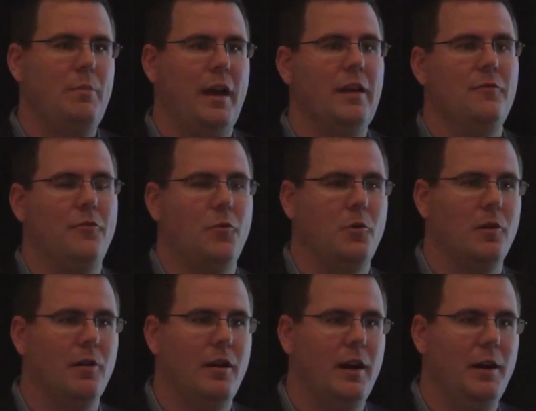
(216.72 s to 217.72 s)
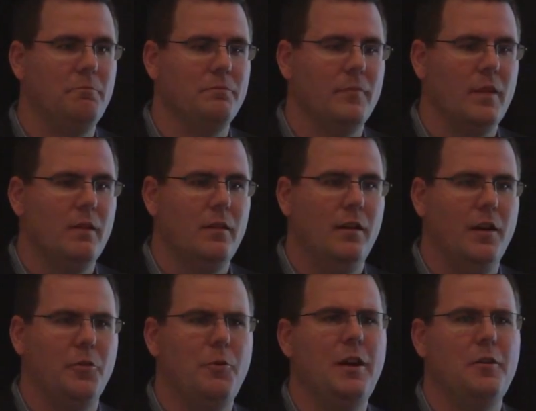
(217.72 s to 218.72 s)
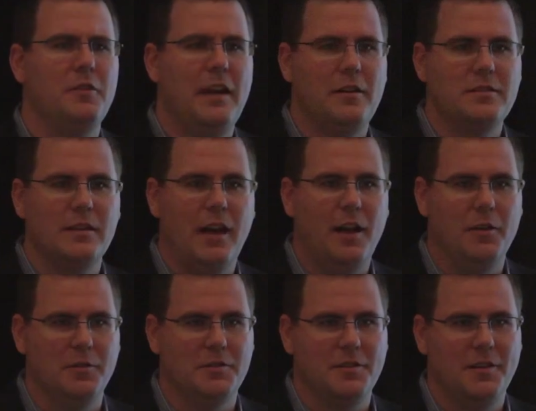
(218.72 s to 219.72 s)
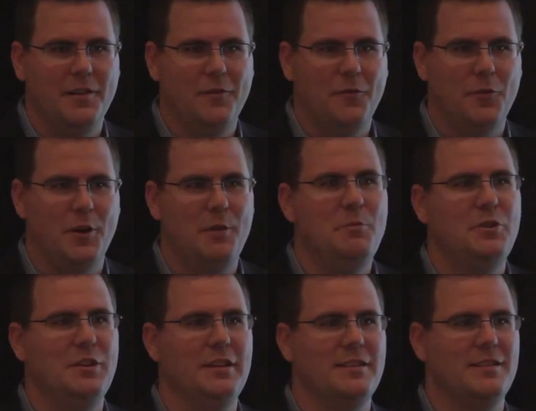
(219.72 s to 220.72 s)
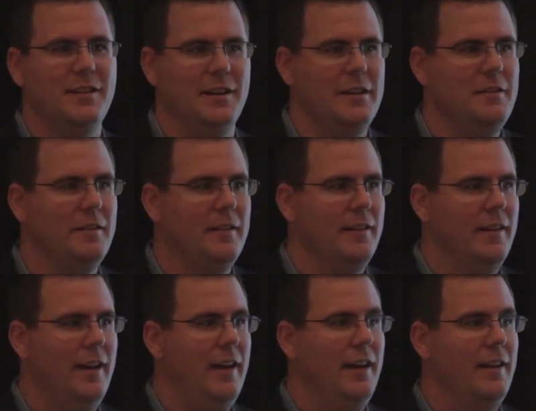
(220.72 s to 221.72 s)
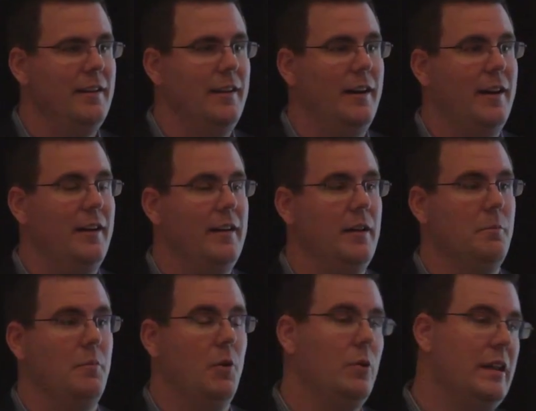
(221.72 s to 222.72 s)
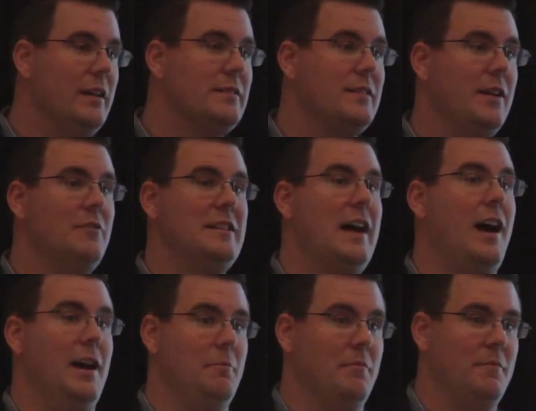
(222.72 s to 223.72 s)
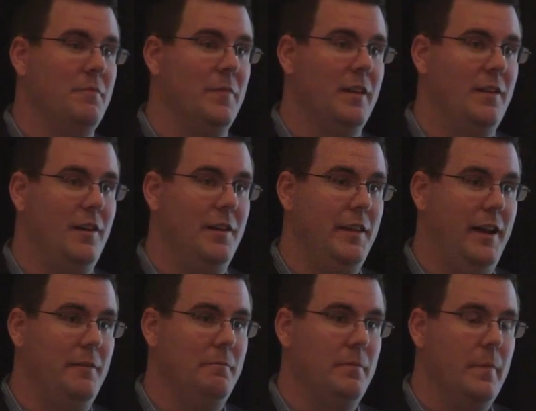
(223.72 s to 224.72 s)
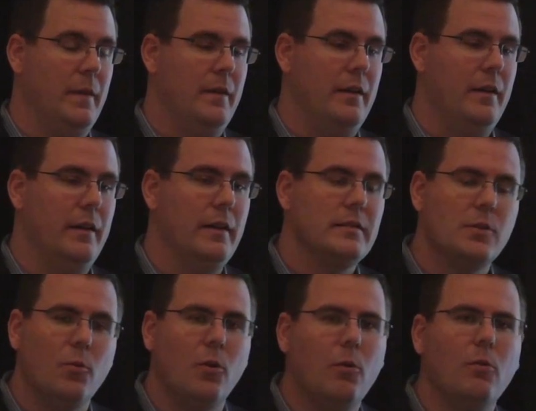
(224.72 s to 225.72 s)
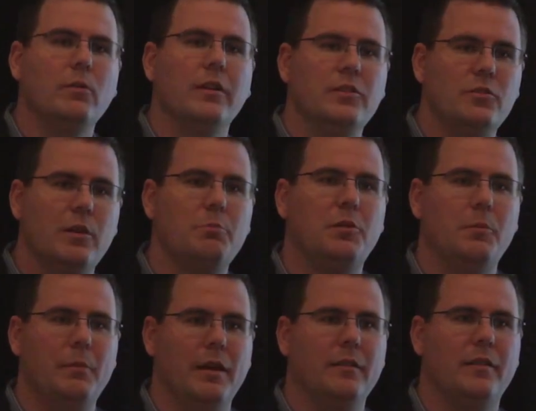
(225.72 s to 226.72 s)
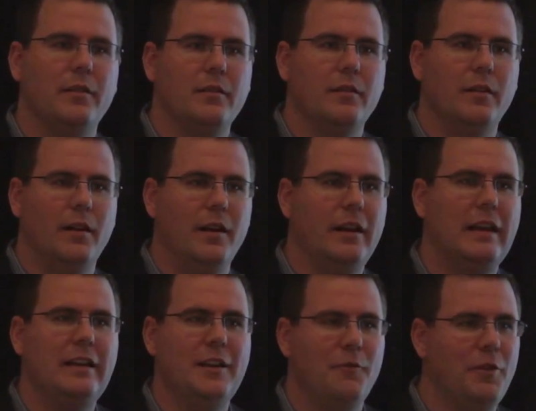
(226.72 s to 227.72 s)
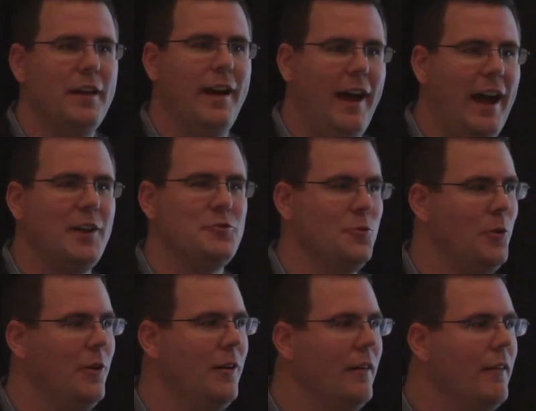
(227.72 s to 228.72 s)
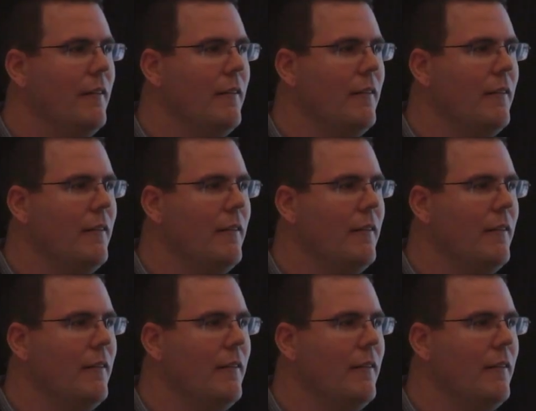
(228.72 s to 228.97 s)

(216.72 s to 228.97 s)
paid for $300,000 for a commissioning study, but we didn't save a dime on that. And I said, well, did you implement any of the actual